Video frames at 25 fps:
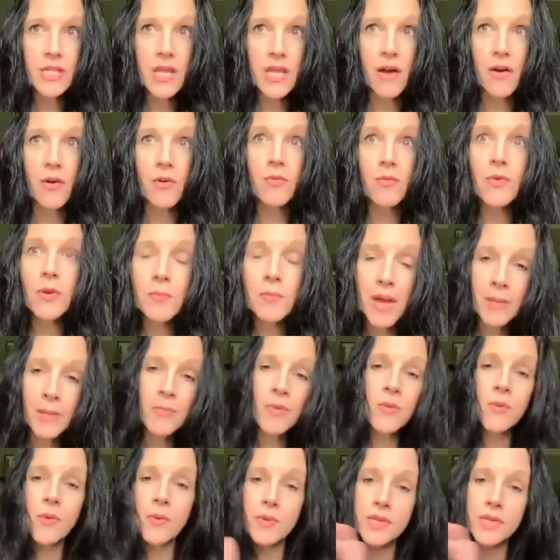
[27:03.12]
though,
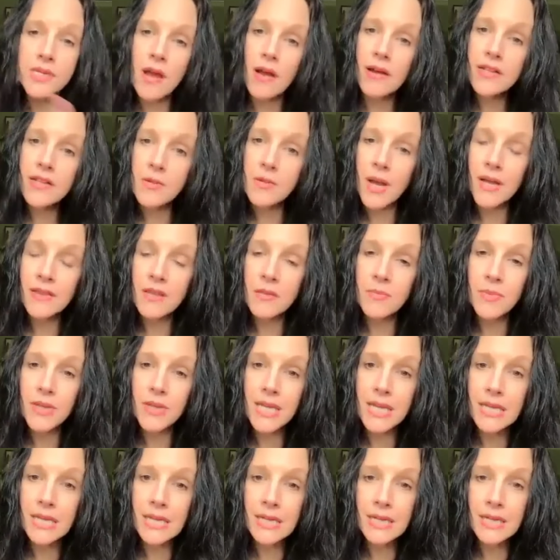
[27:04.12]
remember what we talked about in the
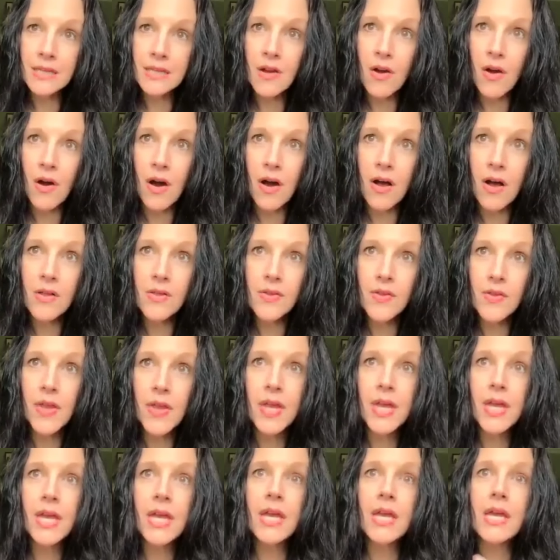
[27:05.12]
beginning of the call.
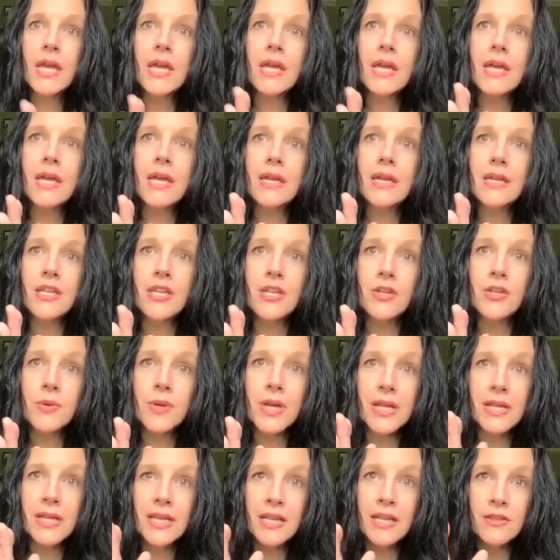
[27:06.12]
You
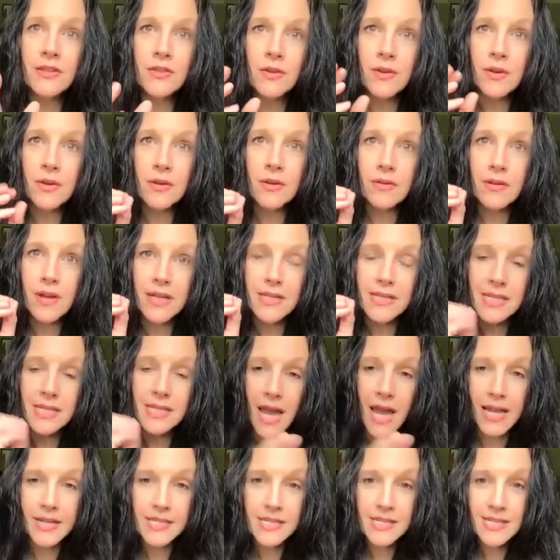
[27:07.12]
can either
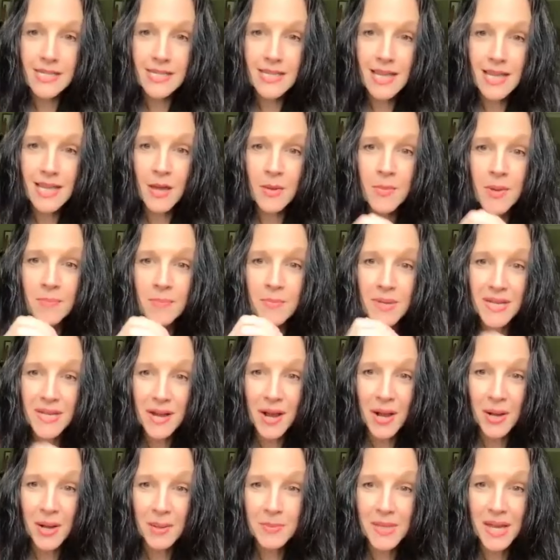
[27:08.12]
attach to them and
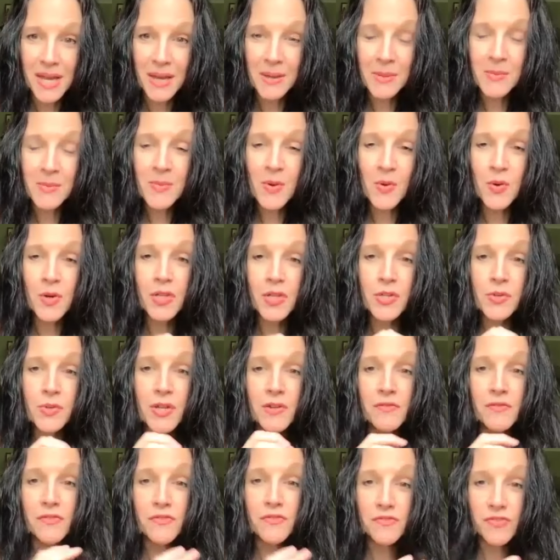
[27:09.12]
become them, or you
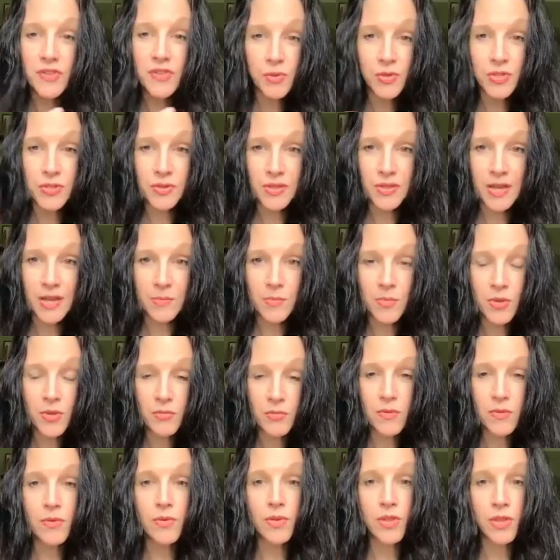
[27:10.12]
can filter them
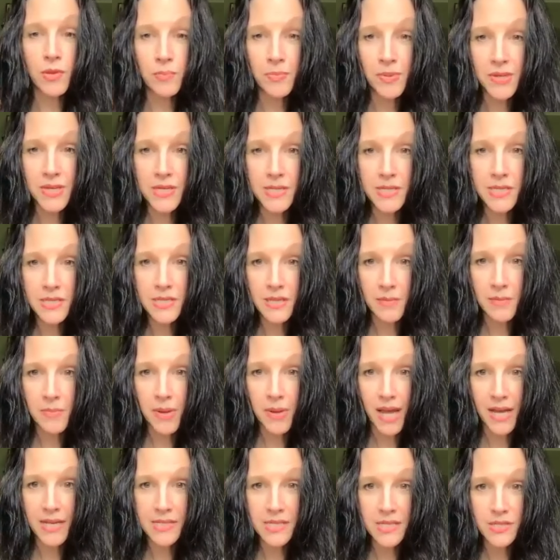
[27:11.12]
through the peace that
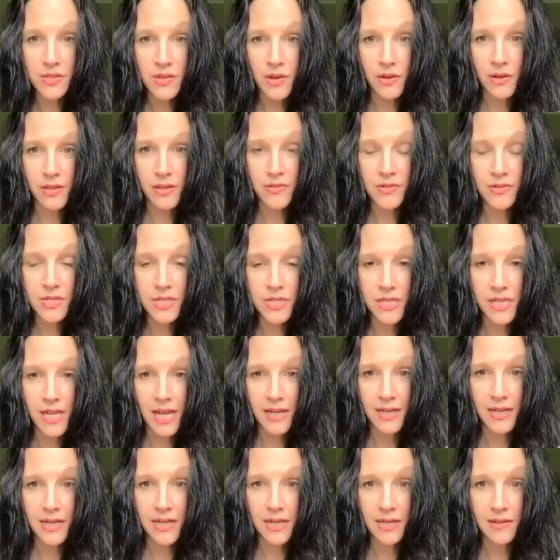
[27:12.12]
passes all
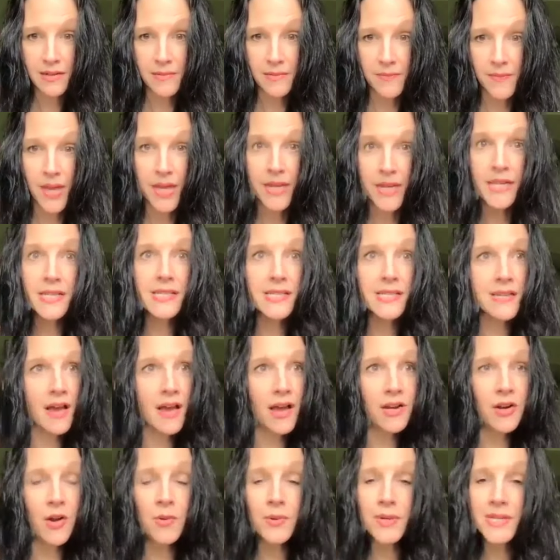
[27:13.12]
understanding. And it's
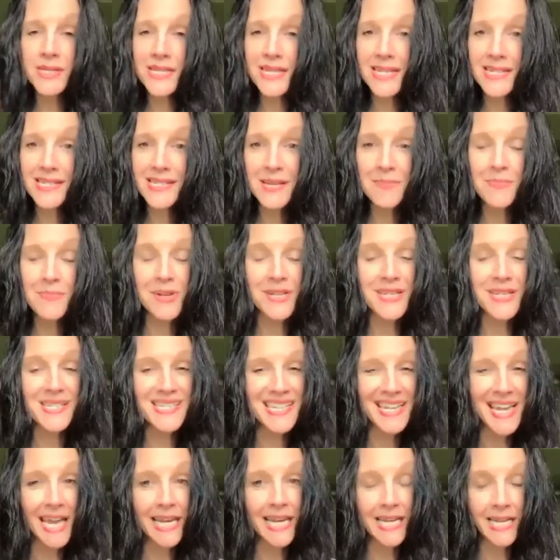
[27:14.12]
not always easy, but it's
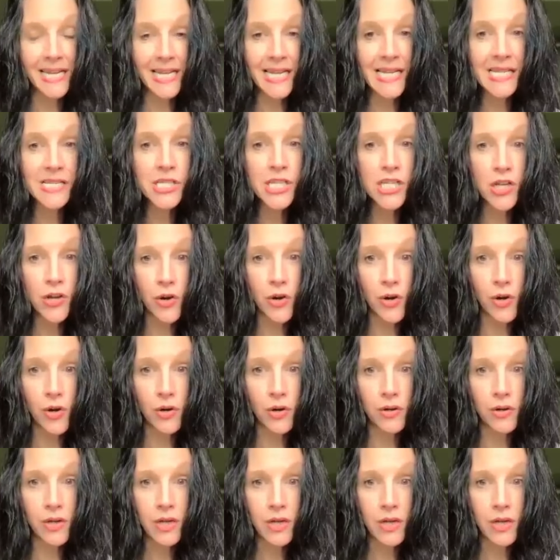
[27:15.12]
getting easier,